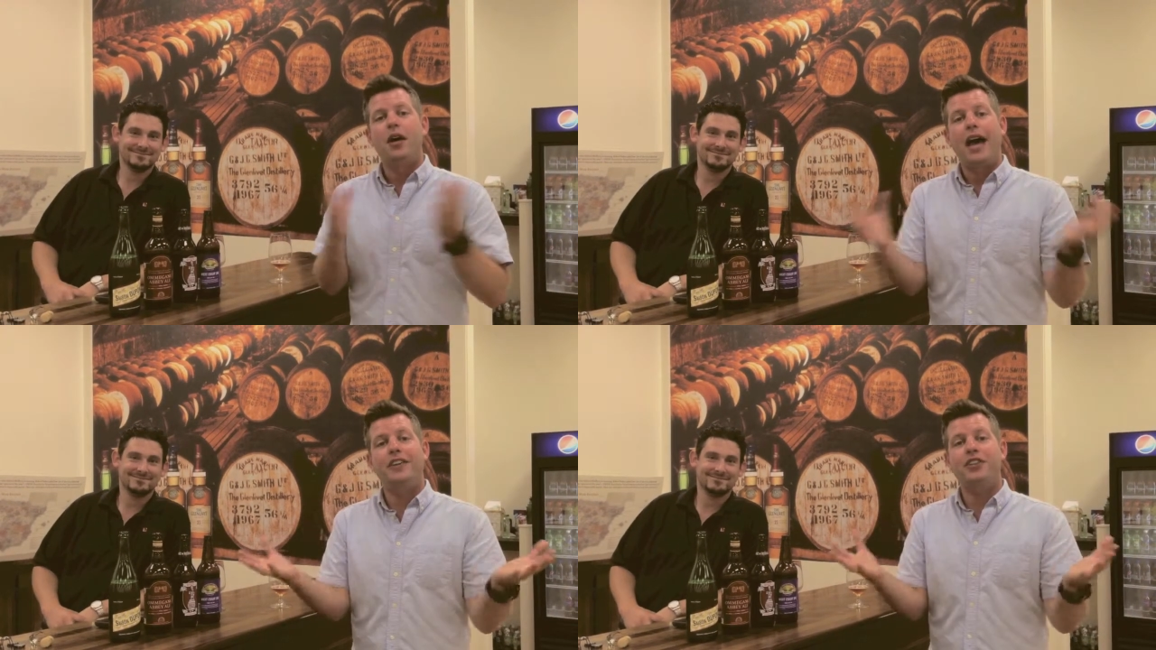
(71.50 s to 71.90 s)

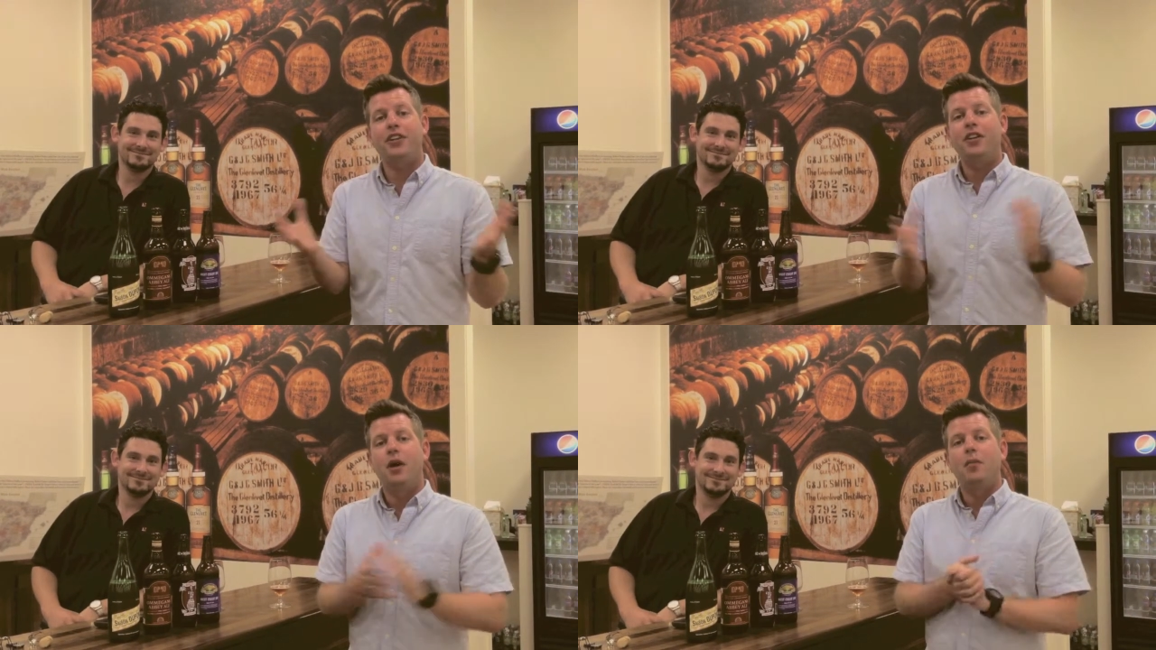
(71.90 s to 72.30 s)

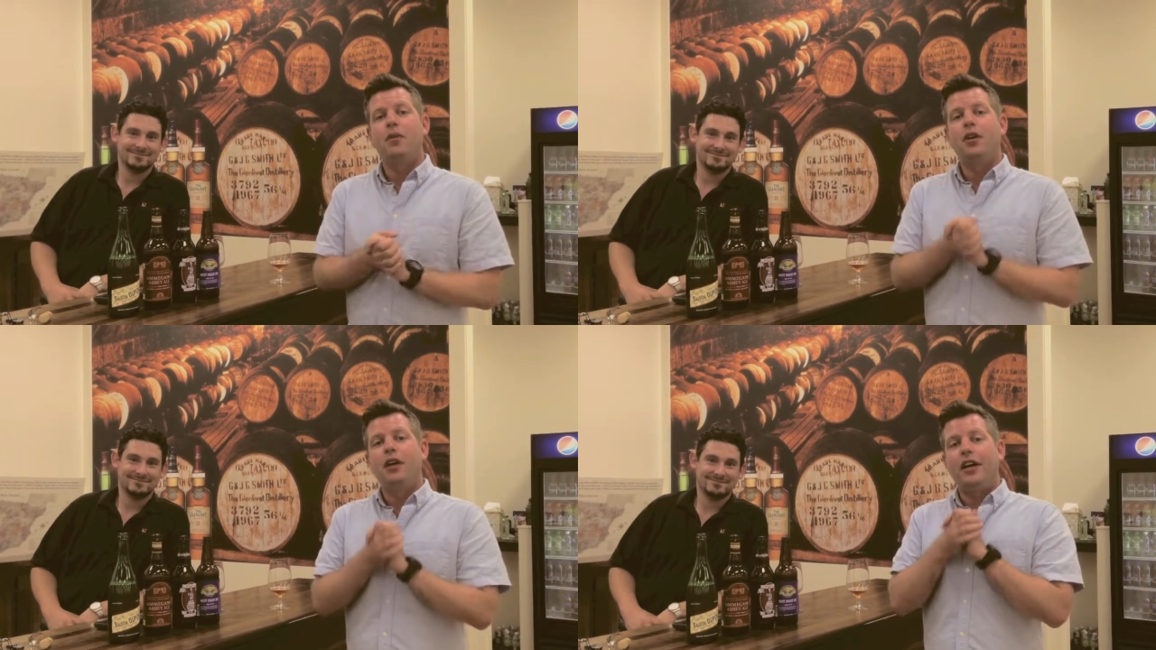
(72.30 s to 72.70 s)
Speaker 1: enter.
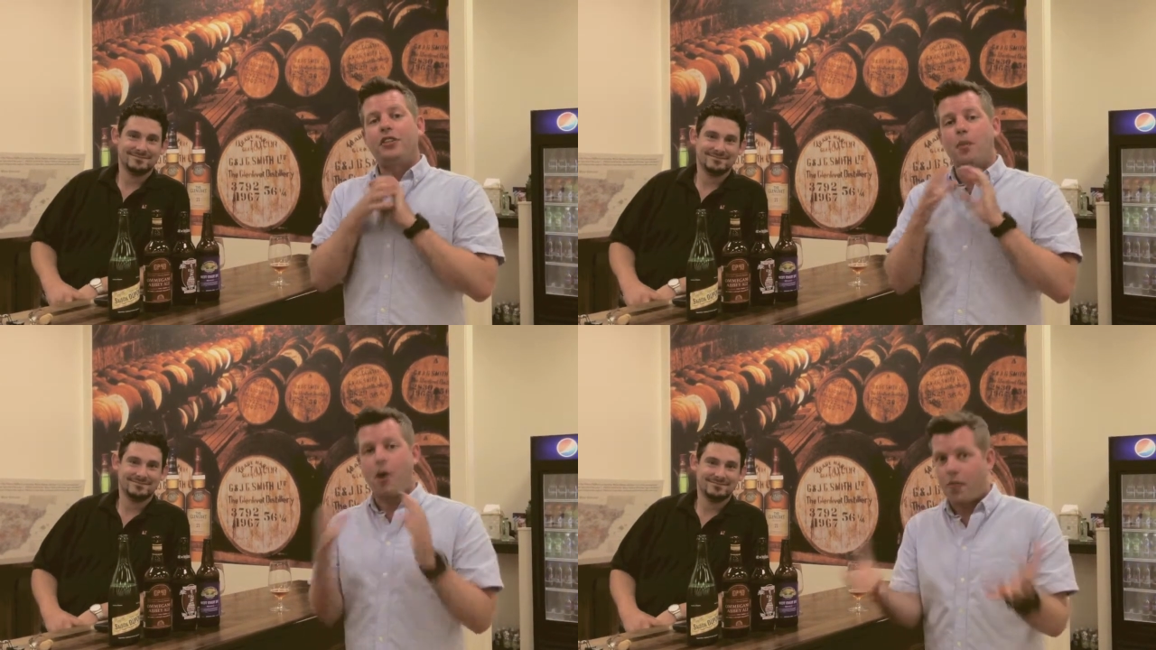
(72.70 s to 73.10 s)
It's
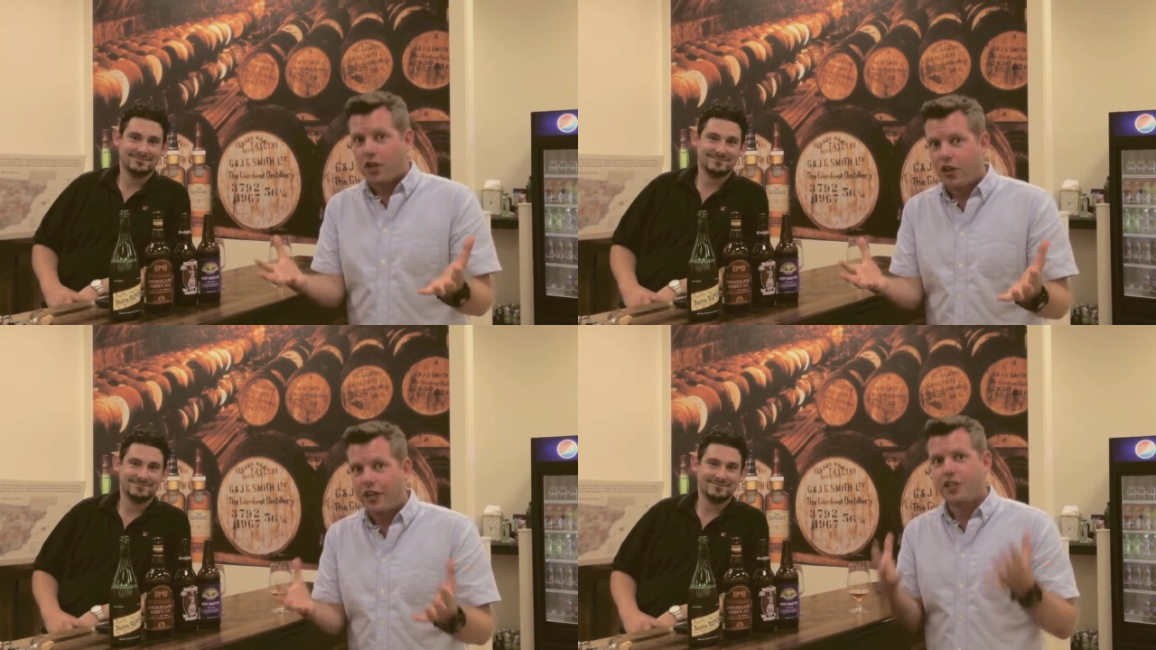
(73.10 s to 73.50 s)
our bomber
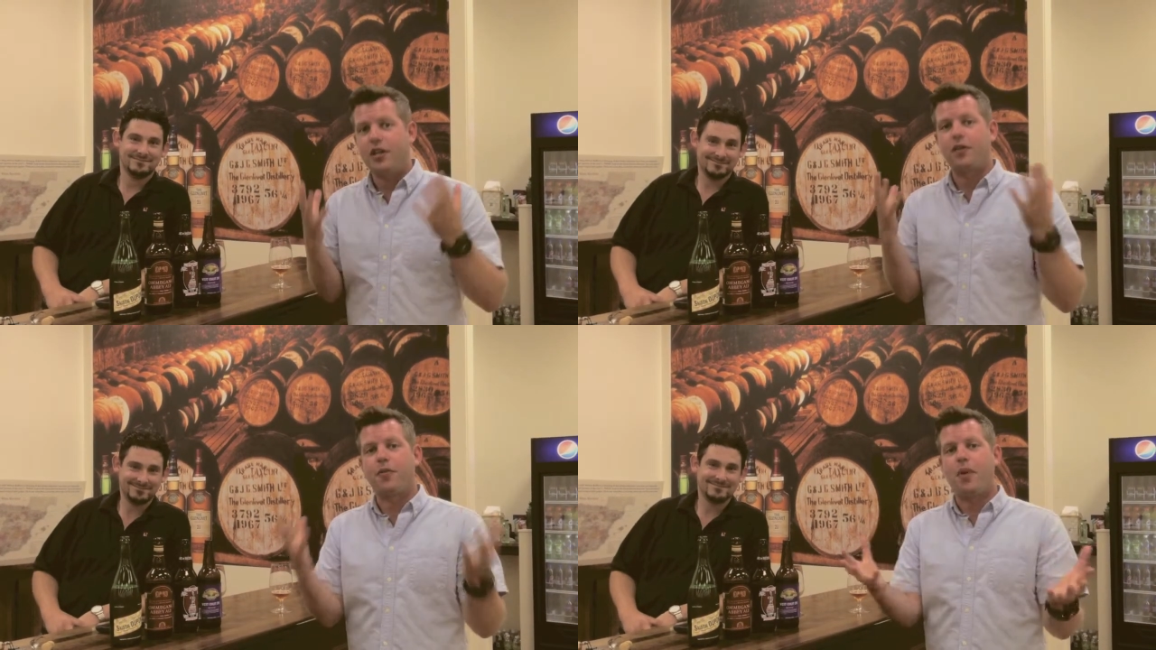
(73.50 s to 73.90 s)
collection
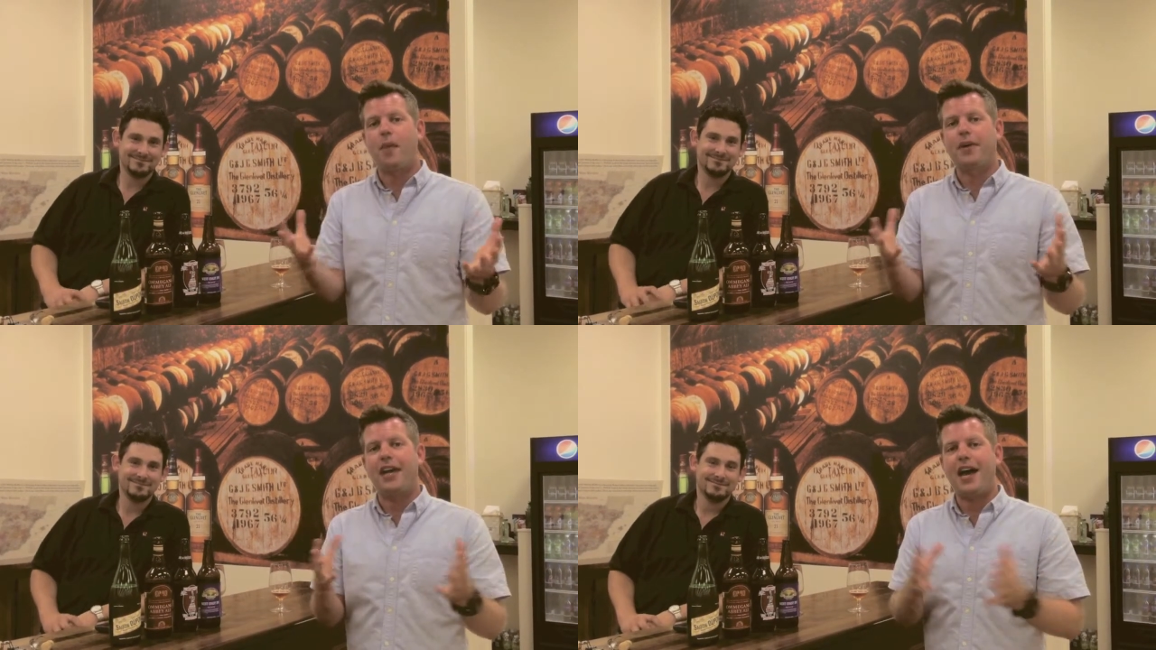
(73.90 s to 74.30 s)
here for
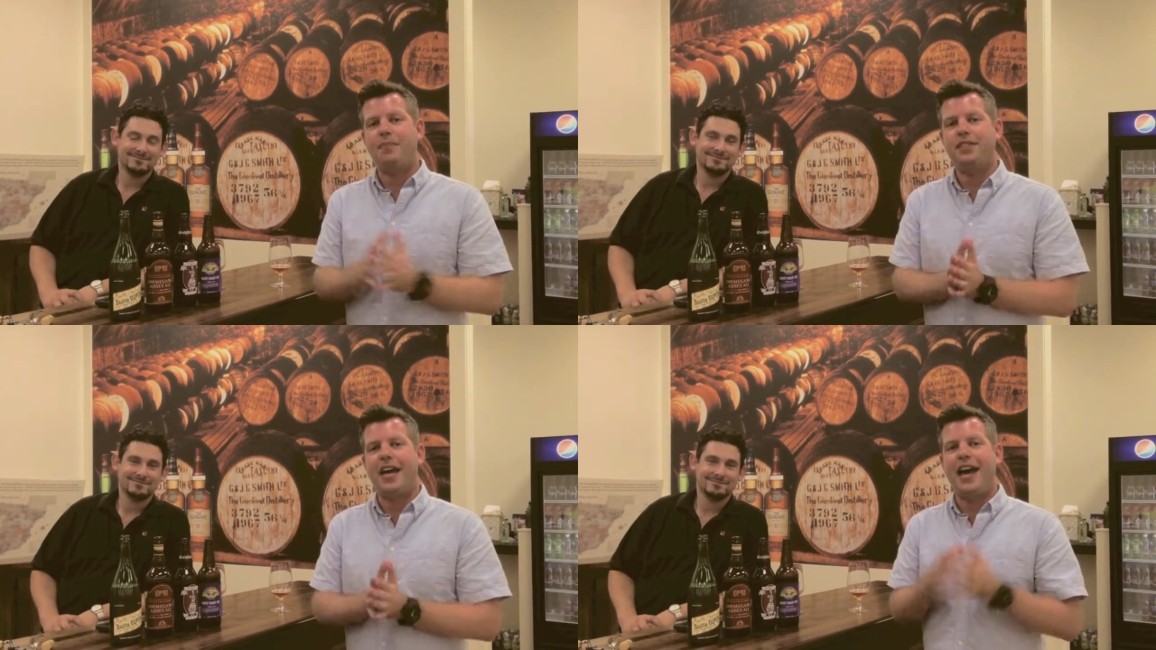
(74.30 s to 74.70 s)
Poppin'
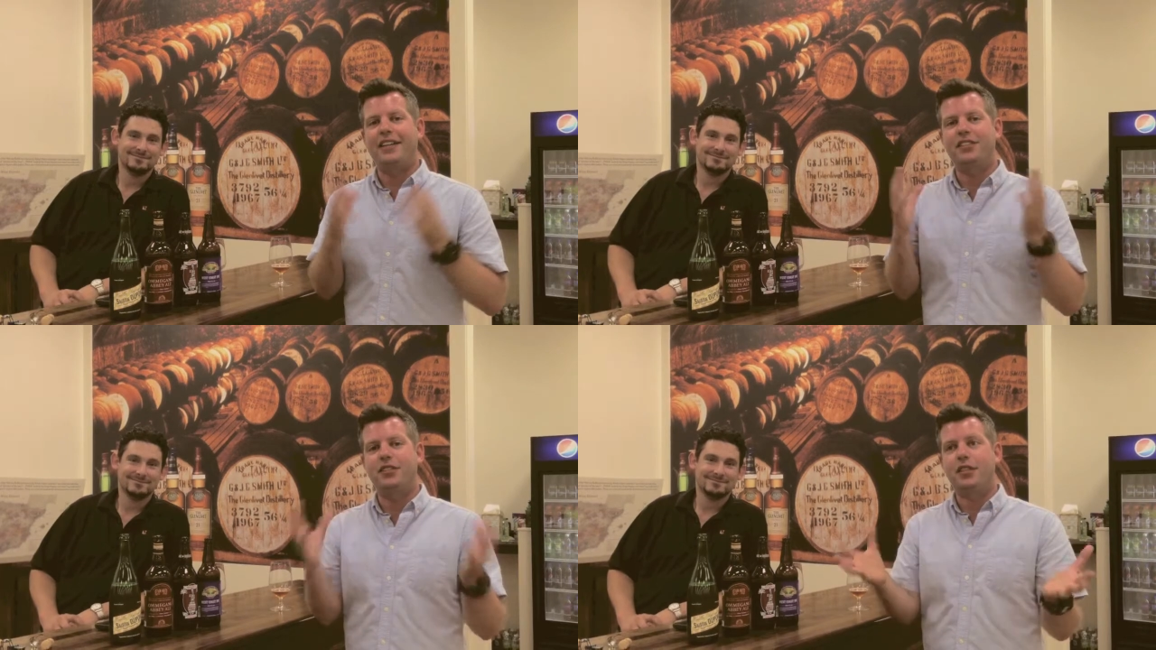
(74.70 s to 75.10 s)
Caps
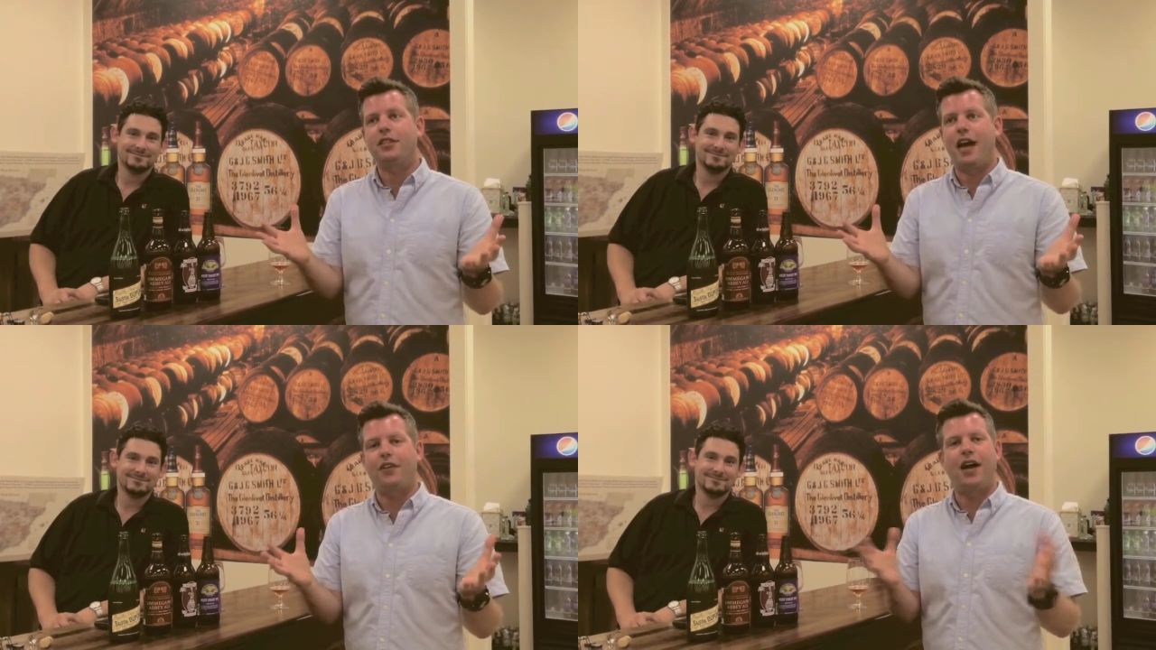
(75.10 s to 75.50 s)
at
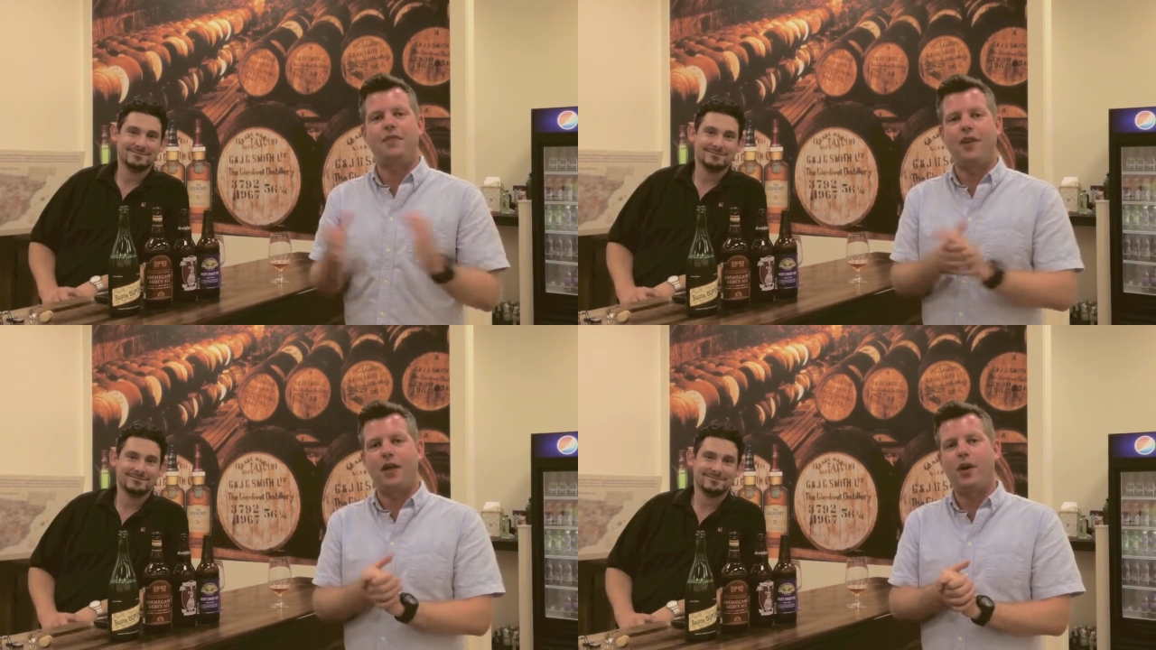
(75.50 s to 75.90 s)
Town Line
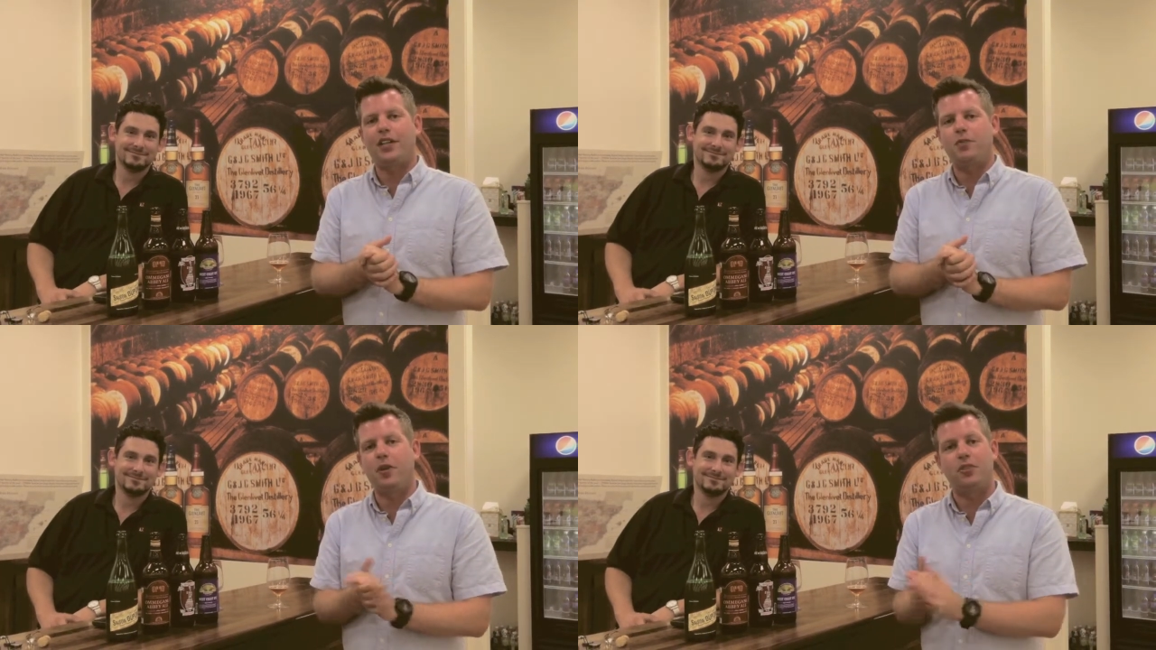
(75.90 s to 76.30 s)
Fine
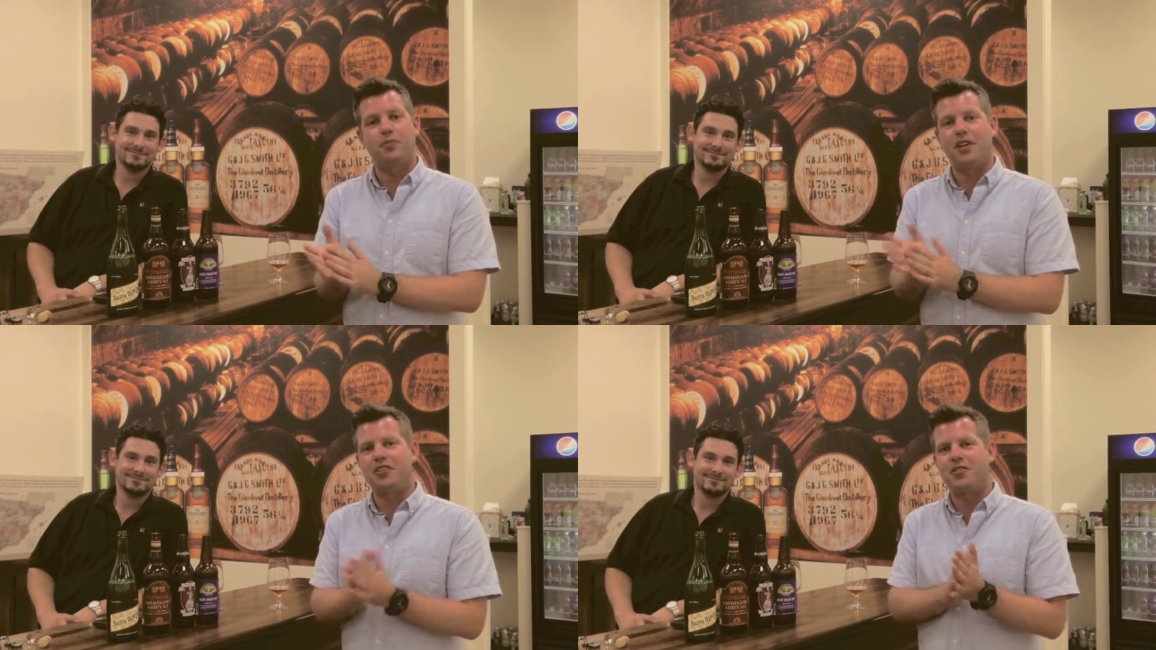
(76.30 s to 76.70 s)
Wine Spirits and Beer in